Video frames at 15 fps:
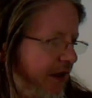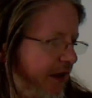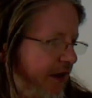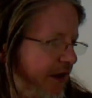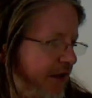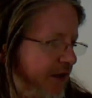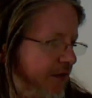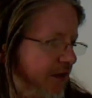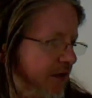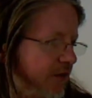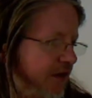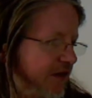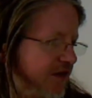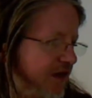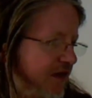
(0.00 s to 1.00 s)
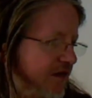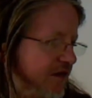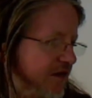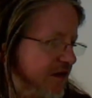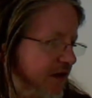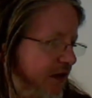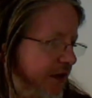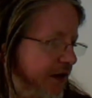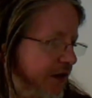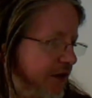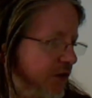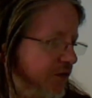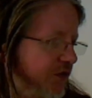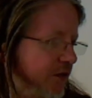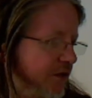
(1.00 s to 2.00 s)
And Nicola says, I get
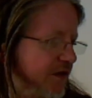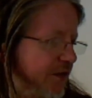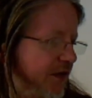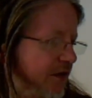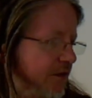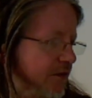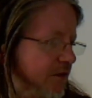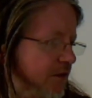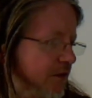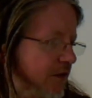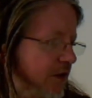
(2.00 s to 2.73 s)
confused about